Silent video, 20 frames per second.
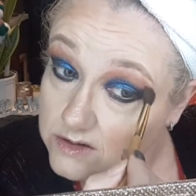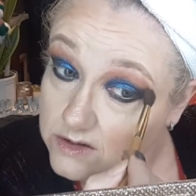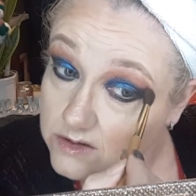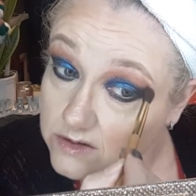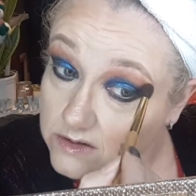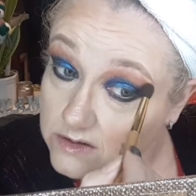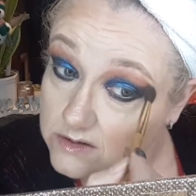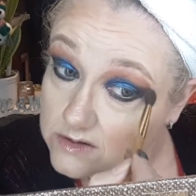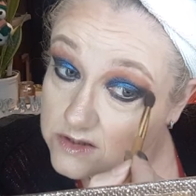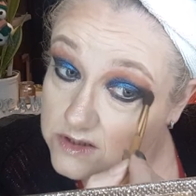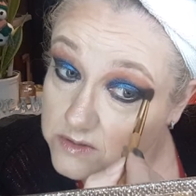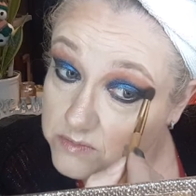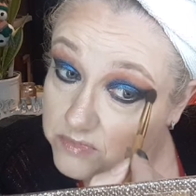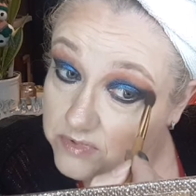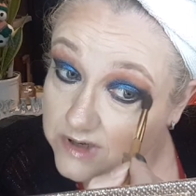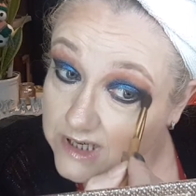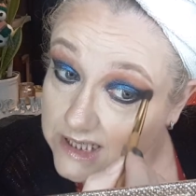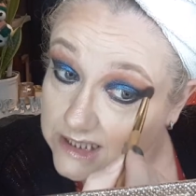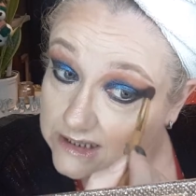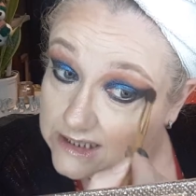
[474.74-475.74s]
Just to
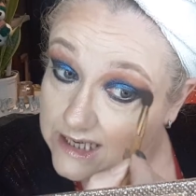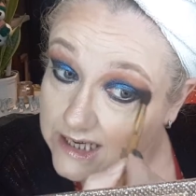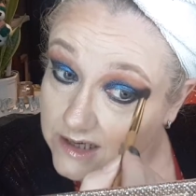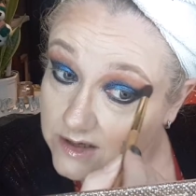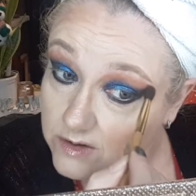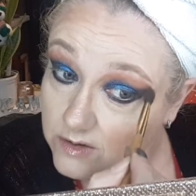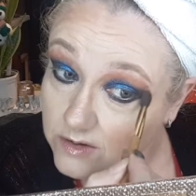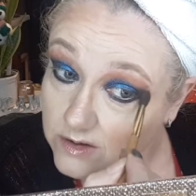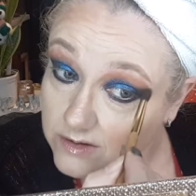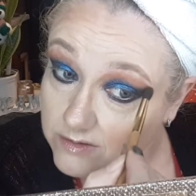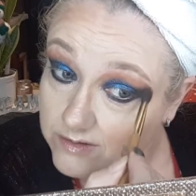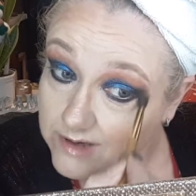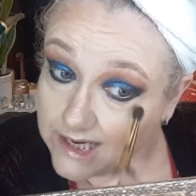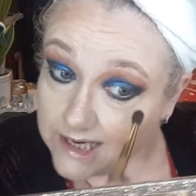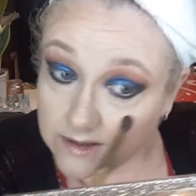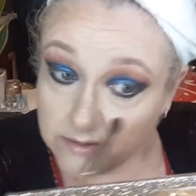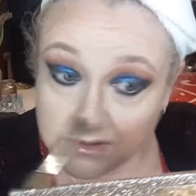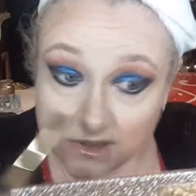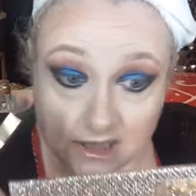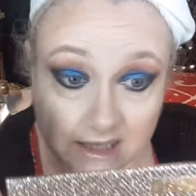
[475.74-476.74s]
bring that colour
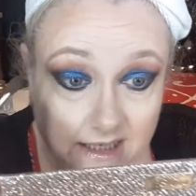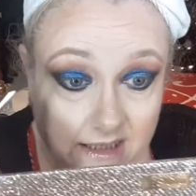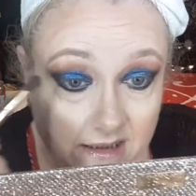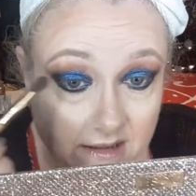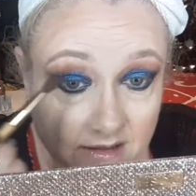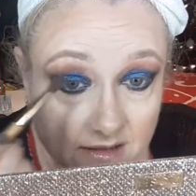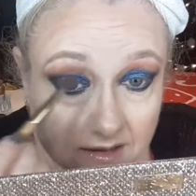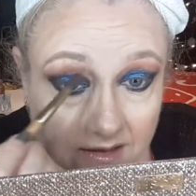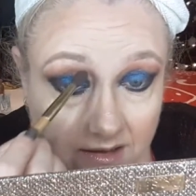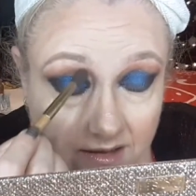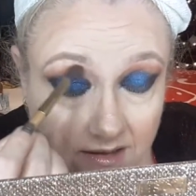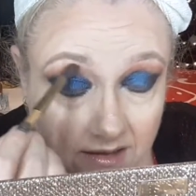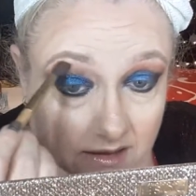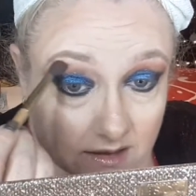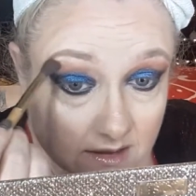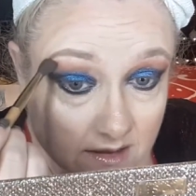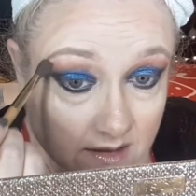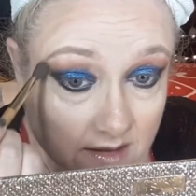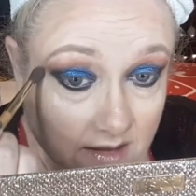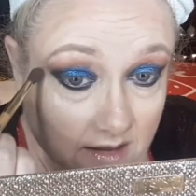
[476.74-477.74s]
around a little.
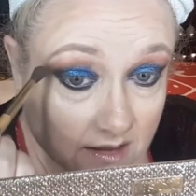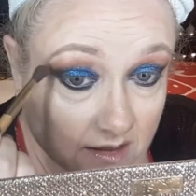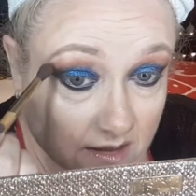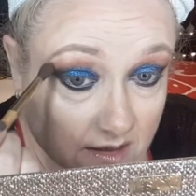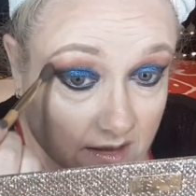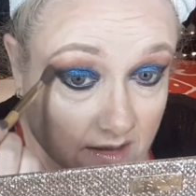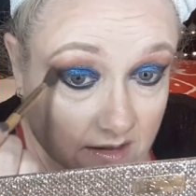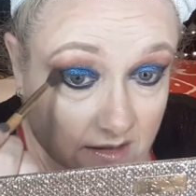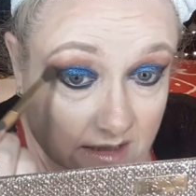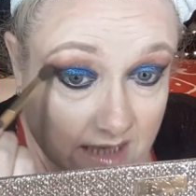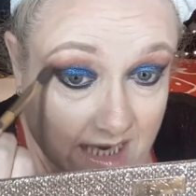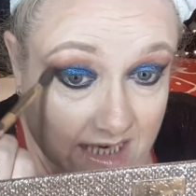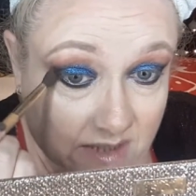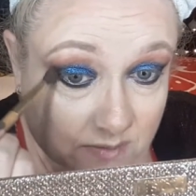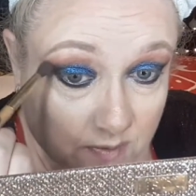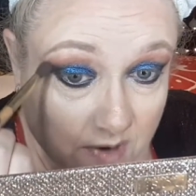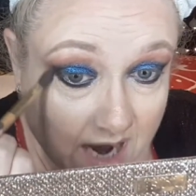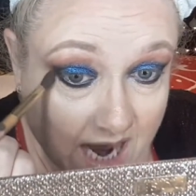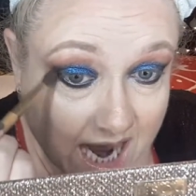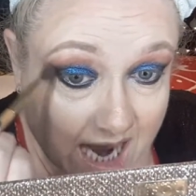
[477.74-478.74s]

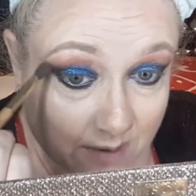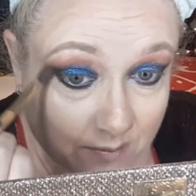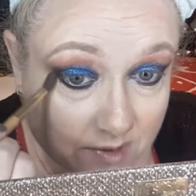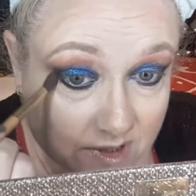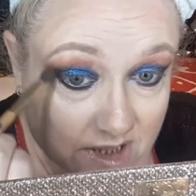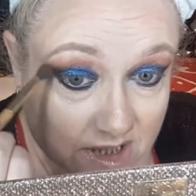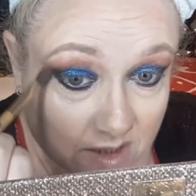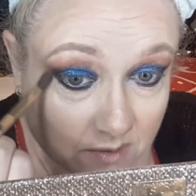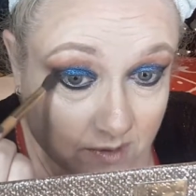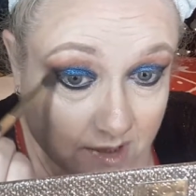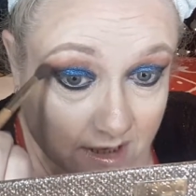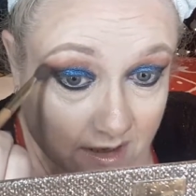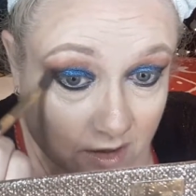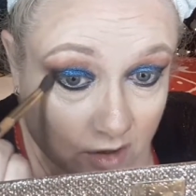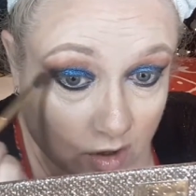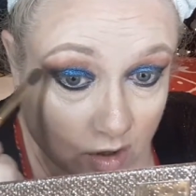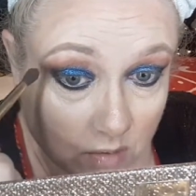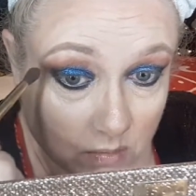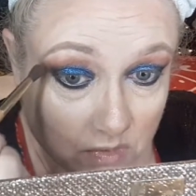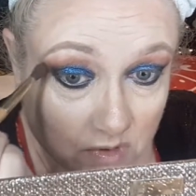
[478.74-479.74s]
That's what I would do in a
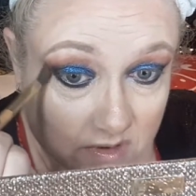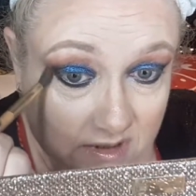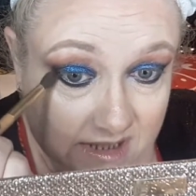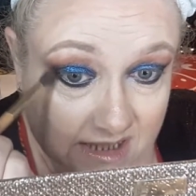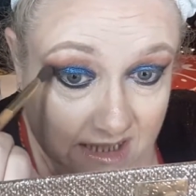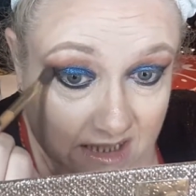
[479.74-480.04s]
normal